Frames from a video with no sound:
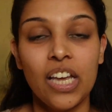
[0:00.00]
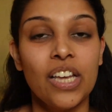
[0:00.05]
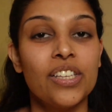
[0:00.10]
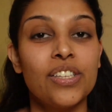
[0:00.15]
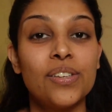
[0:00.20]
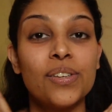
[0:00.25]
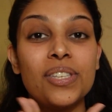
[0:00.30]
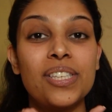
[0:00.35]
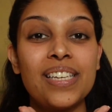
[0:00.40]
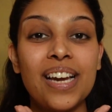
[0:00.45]

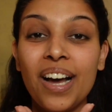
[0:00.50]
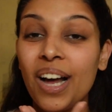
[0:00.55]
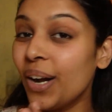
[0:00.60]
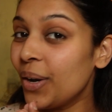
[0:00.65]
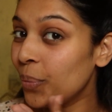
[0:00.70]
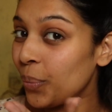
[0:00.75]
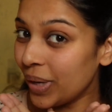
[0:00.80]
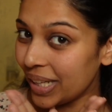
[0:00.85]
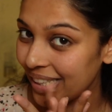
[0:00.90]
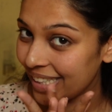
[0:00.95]
So
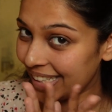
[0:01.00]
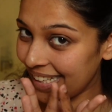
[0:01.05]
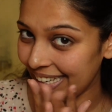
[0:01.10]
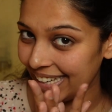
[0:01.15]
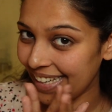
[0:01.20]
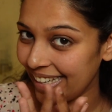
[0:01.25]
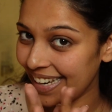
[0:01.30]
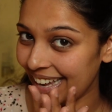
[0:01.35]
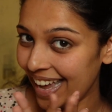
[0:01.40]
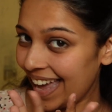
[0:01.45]
start with
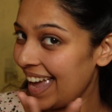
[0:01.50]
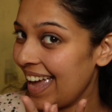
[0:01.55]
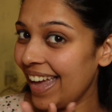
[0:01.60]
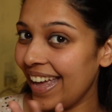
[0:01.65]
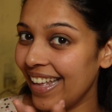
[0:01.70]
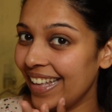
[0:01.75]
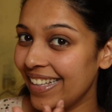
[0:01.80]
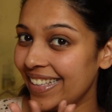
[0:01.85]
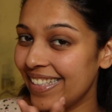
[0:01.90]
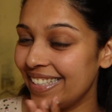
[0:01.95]
clean
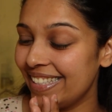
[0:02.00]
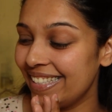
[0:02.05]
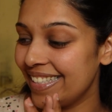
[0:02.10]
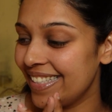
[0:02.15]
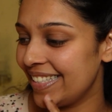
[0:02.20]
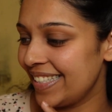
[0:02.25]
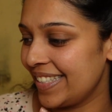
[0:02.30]
hands.